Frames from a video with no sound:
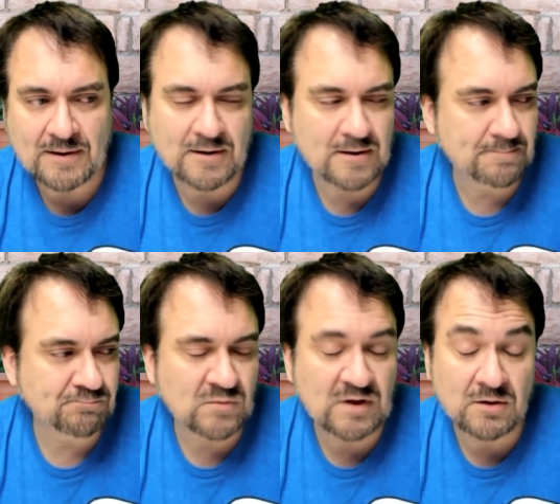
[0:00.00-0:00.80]

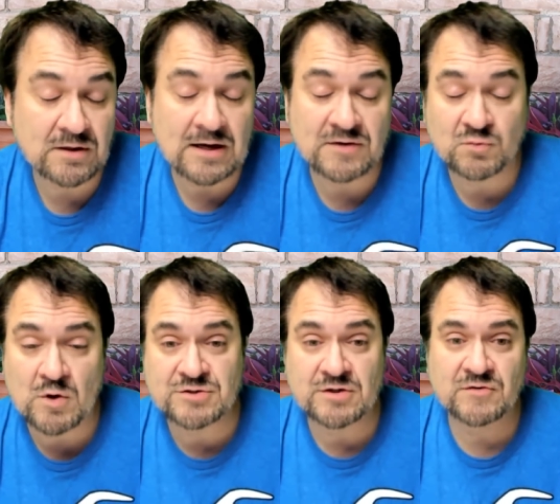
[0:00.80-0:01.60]
Um, you know, they got to
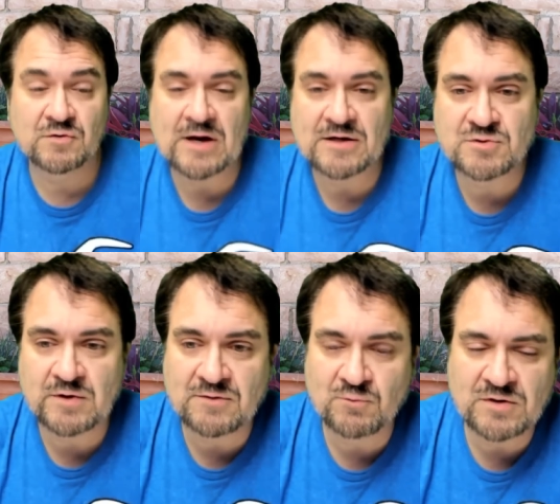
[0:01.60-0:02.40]
watch us
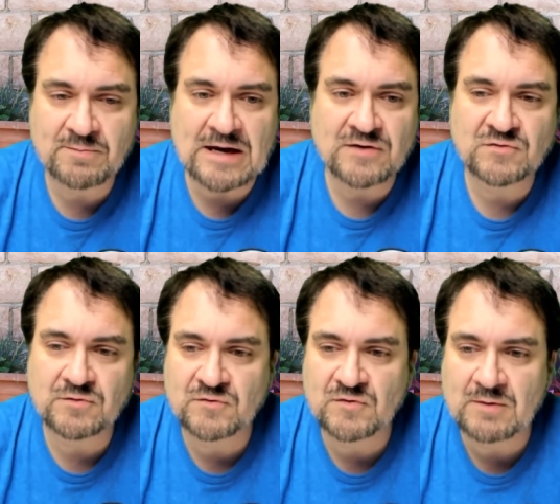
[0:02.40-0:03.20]
graduate with the masters.